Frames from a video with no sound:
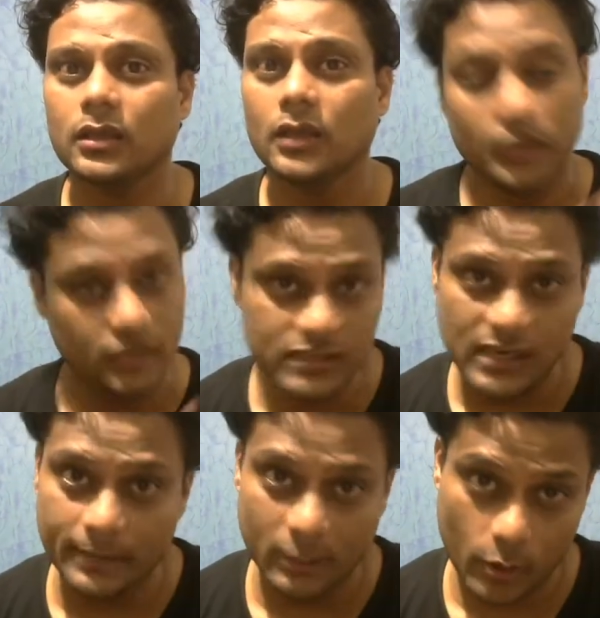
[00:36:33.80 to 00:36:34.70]

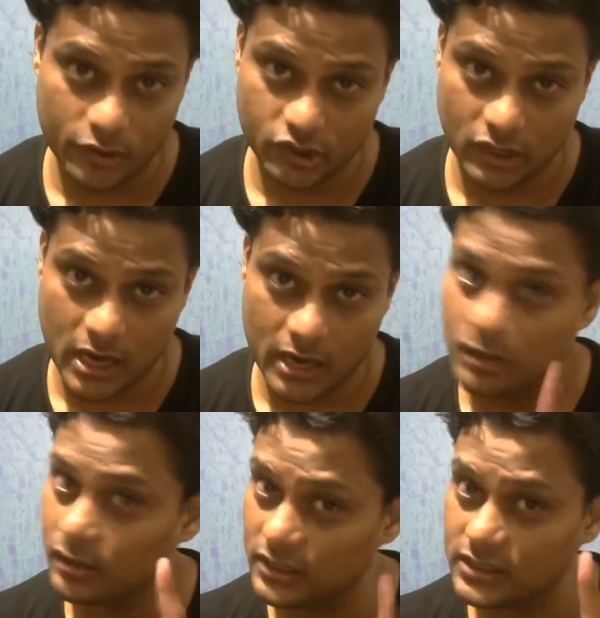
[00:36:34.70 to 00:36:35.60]
Reasonable question, right?
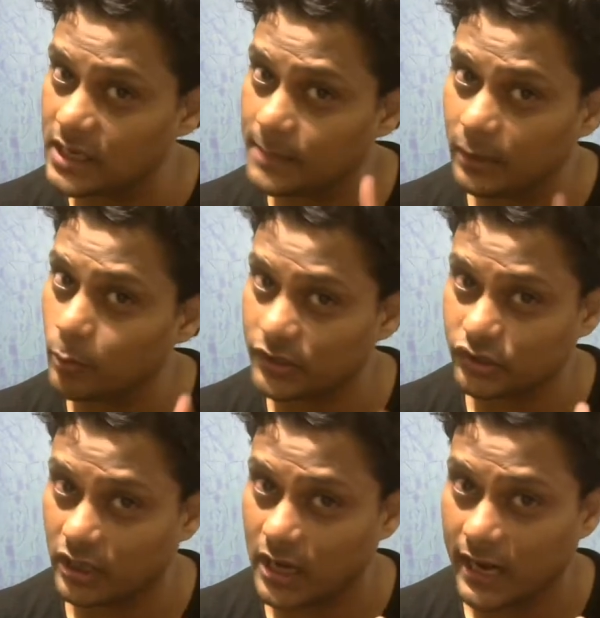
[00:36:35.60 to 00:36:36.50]
Reasonable
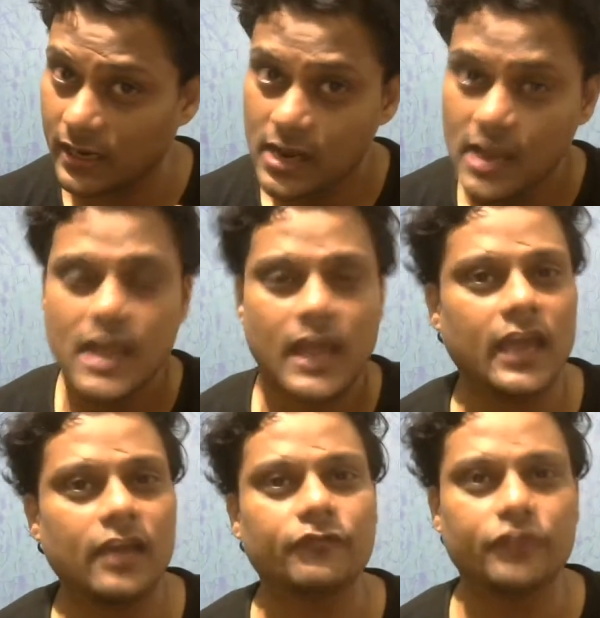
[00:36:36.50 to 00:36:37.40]
question, right?
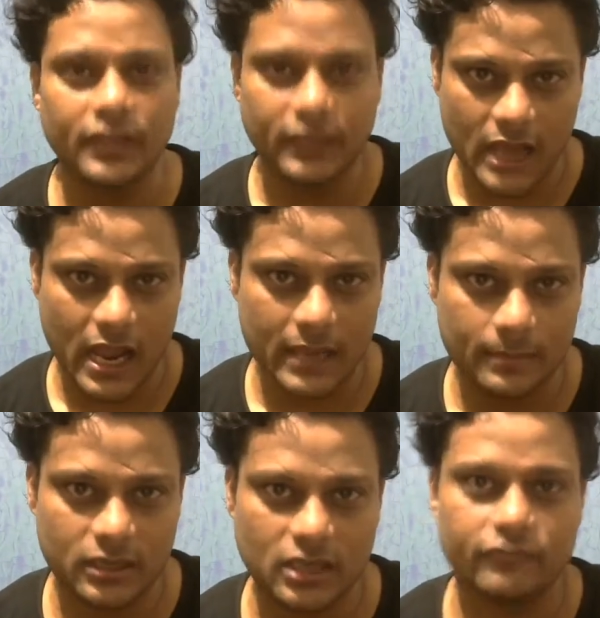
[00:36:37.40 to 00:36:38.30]
Every
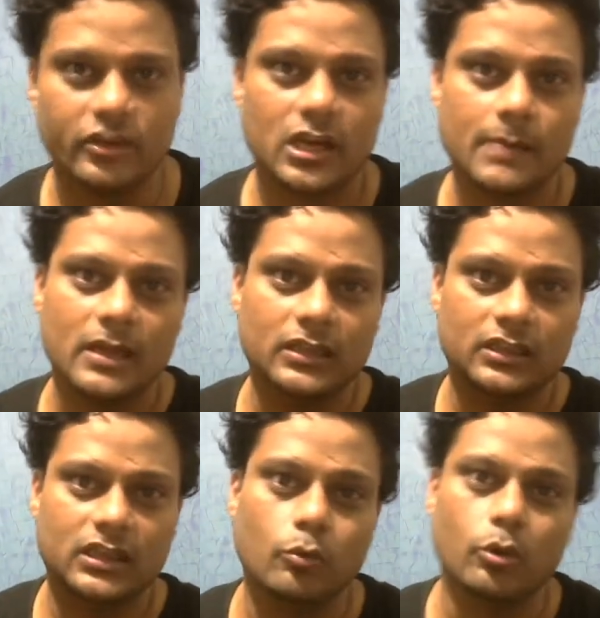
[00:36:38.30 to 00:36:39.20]
time King
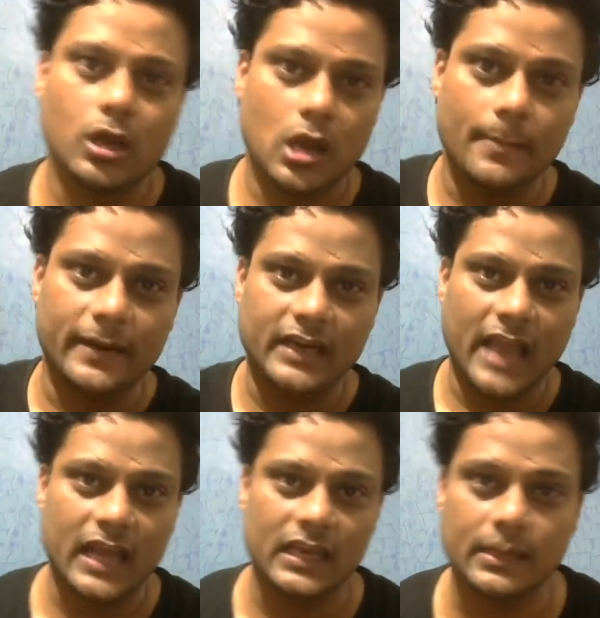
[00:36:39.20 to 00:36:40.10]
Vikramaditya would come and
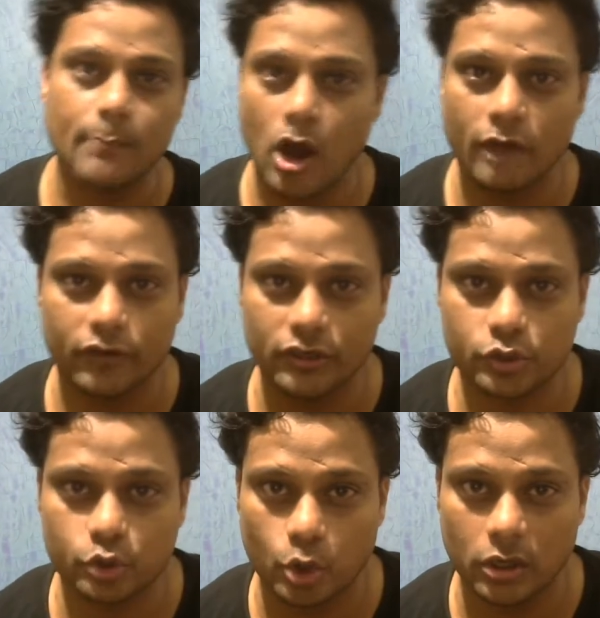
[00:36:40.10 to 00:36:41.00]
carry him off on his
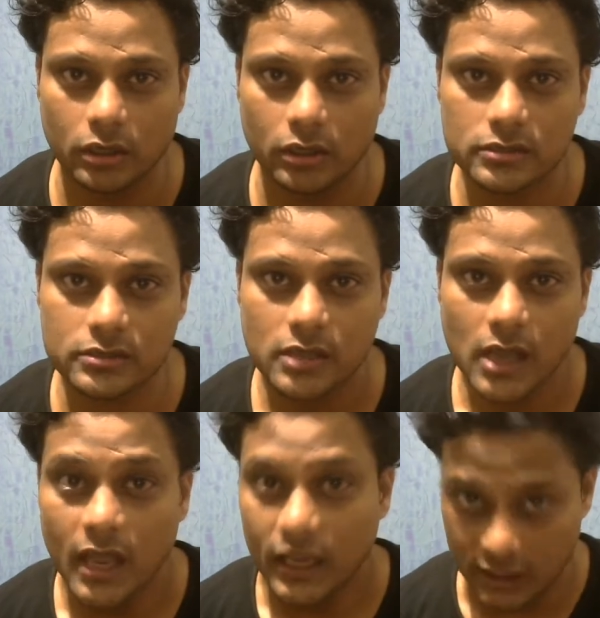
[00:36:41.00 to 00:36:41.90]
shoulders,
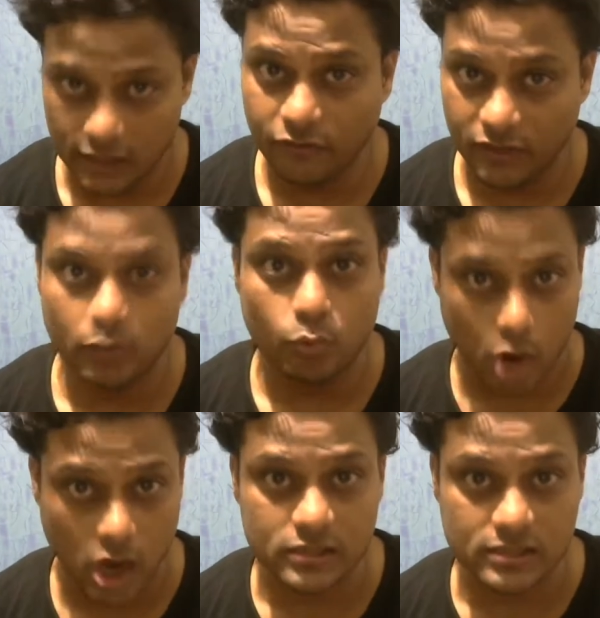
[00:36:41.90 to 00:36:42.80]
if he
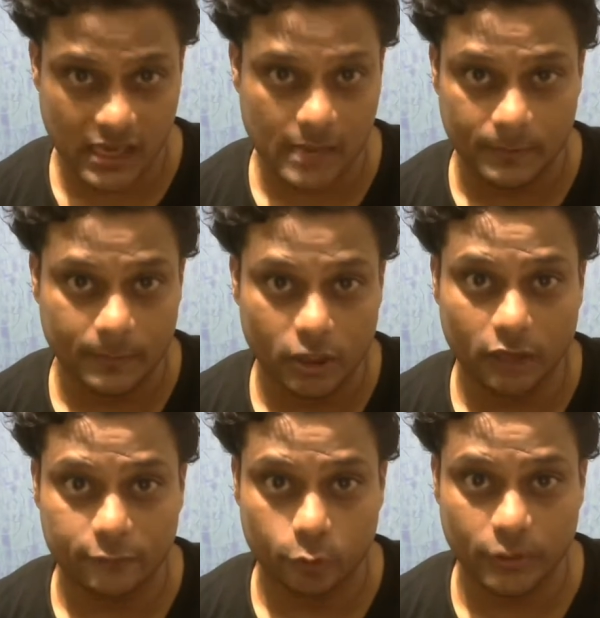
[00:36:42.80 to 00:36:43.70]
was capable
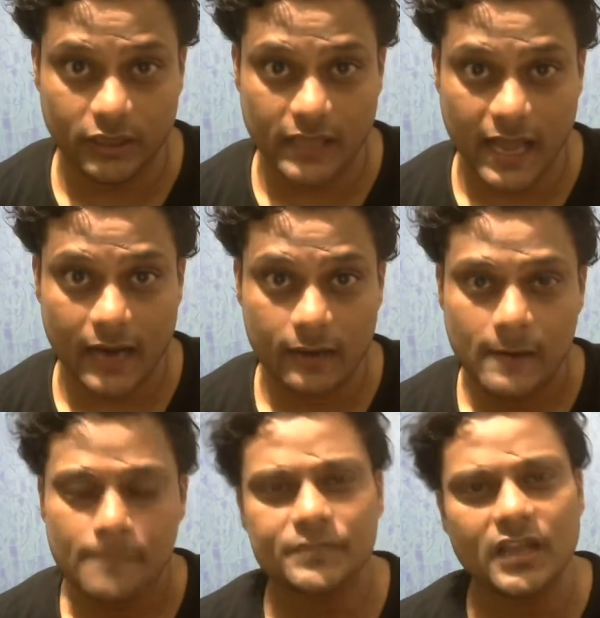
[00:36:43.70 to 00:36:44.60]
of doing that,
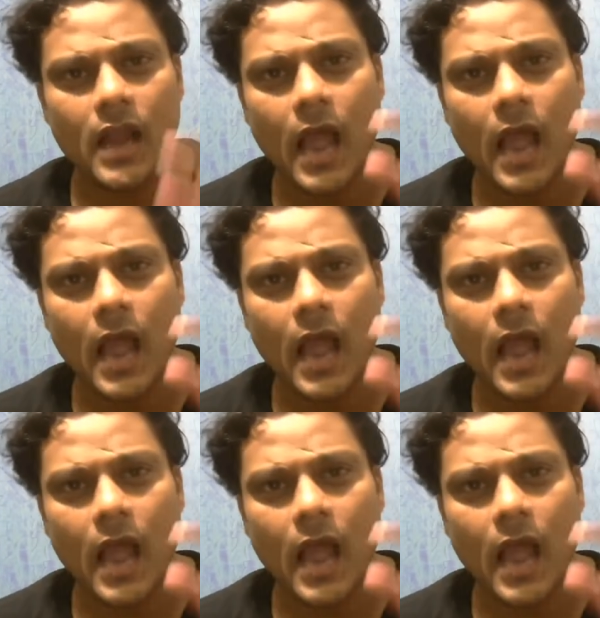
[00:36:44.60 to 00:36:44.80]
then